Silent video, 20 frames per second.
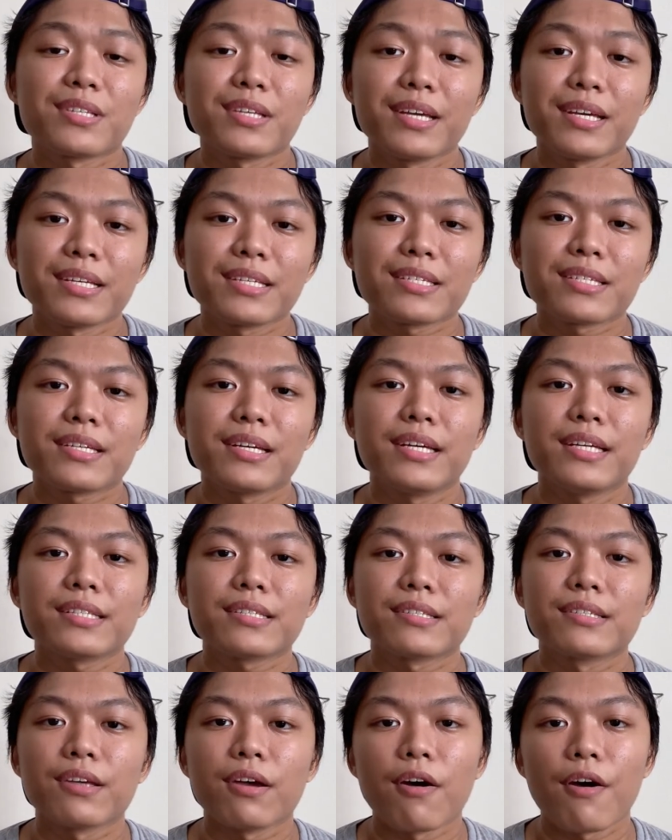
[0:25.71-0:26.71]
things,
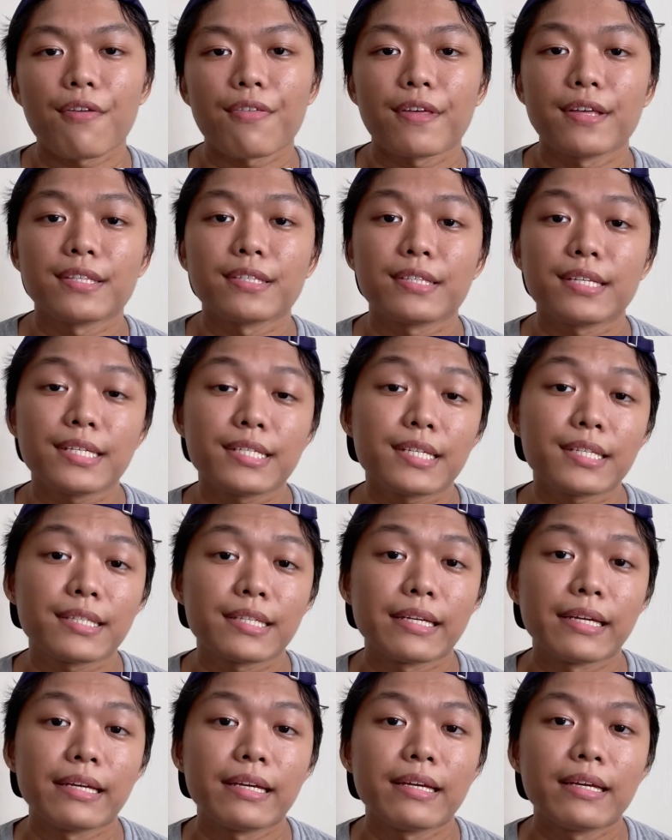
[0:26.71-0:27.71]
it's the
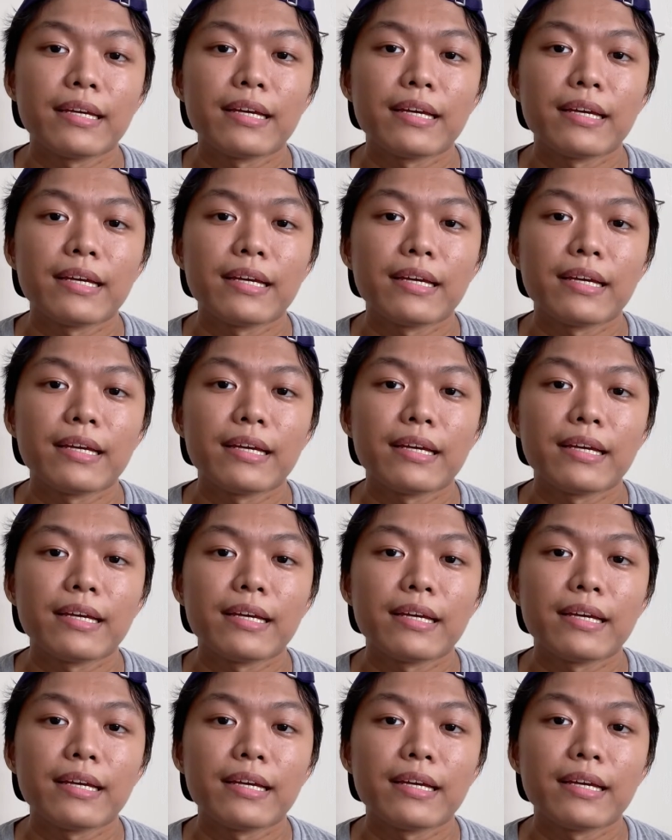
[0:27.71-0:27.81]
authenticity